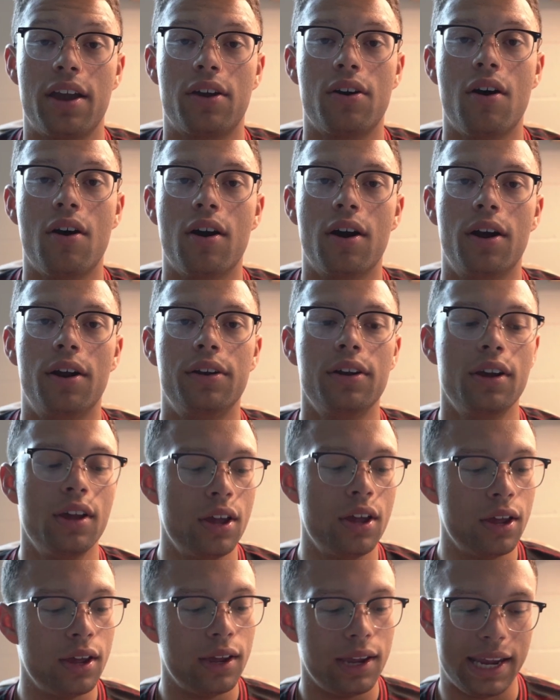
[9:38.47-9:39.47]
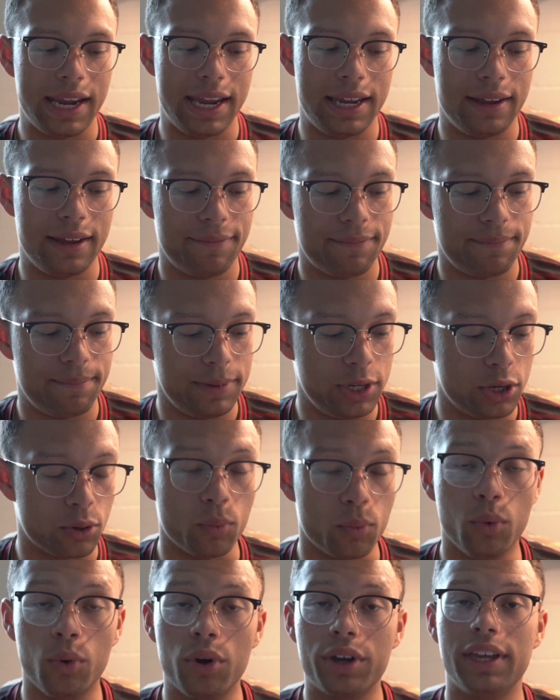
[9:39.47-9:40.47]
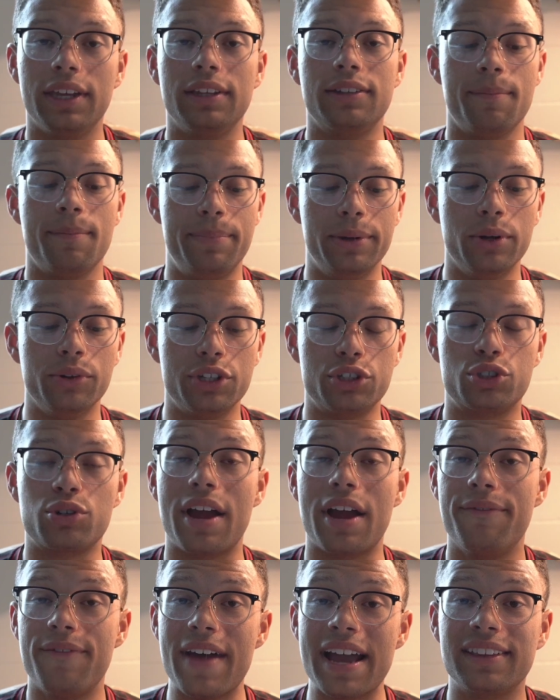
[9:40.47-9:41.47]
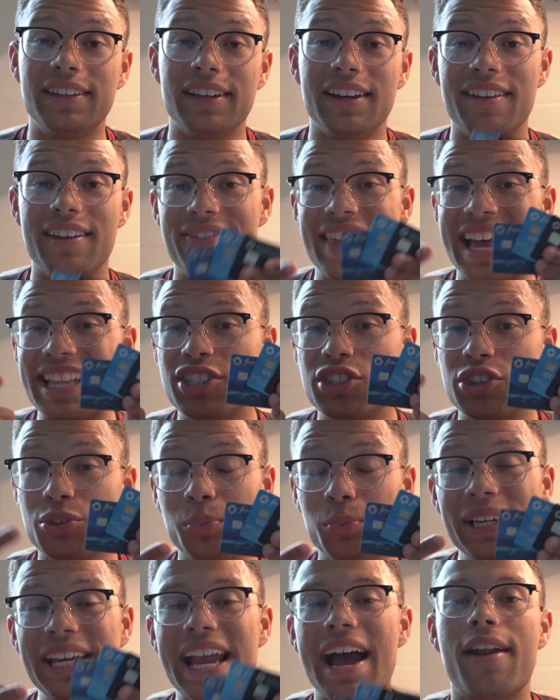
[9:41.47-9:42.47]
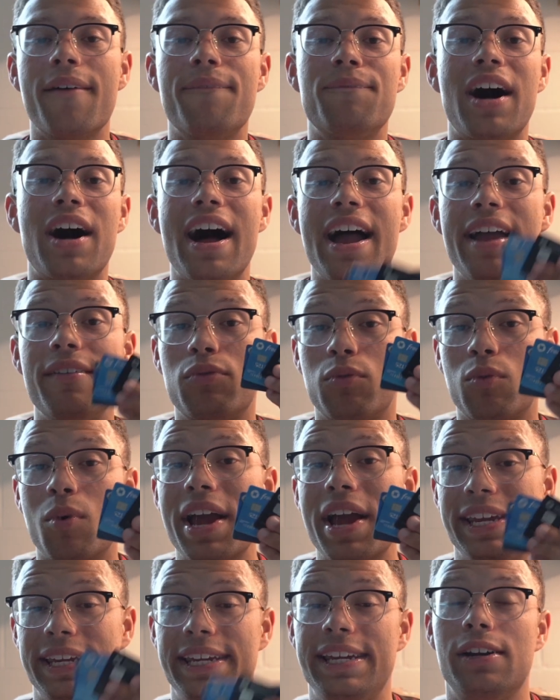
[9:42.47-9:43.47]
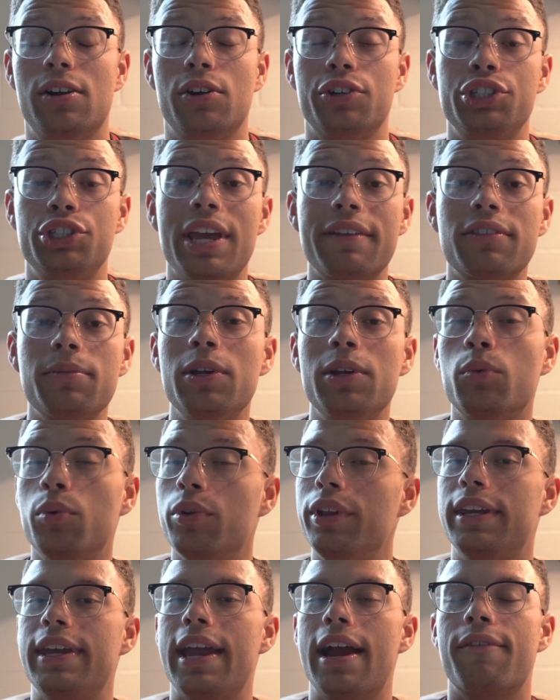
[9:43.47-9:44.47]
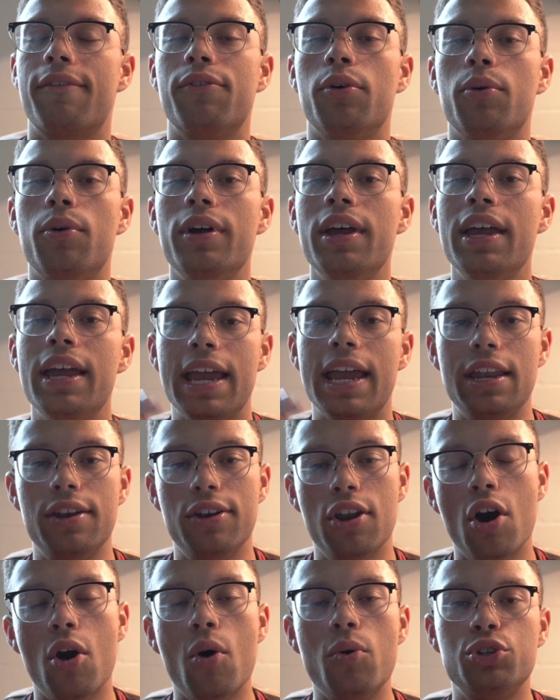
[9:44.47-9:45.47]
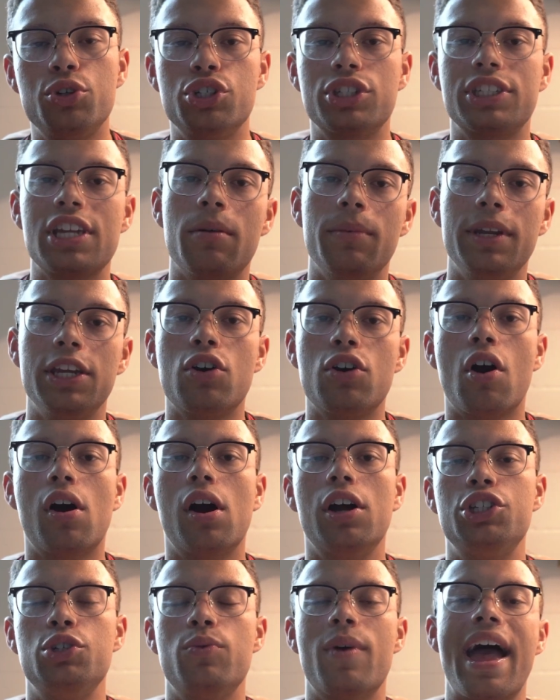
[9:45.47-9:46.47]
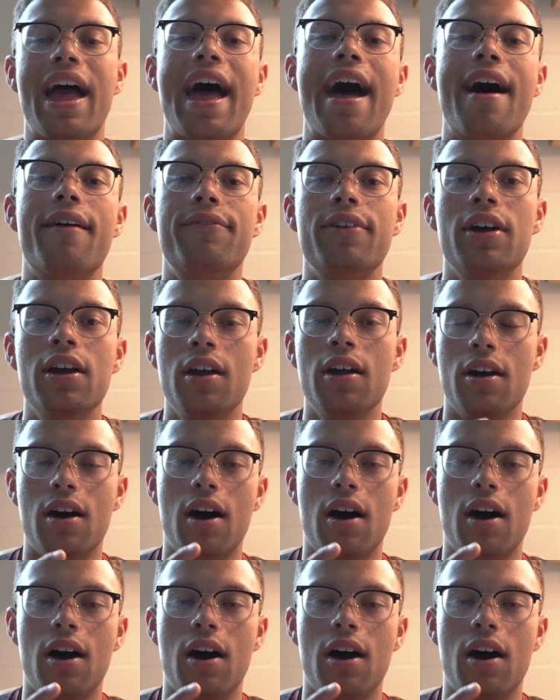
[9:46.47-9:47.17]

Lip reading: that card. And if you're looking to build the trifecta, that's 3 out of 5 right here. So you have to be really careful and know just how many cards you have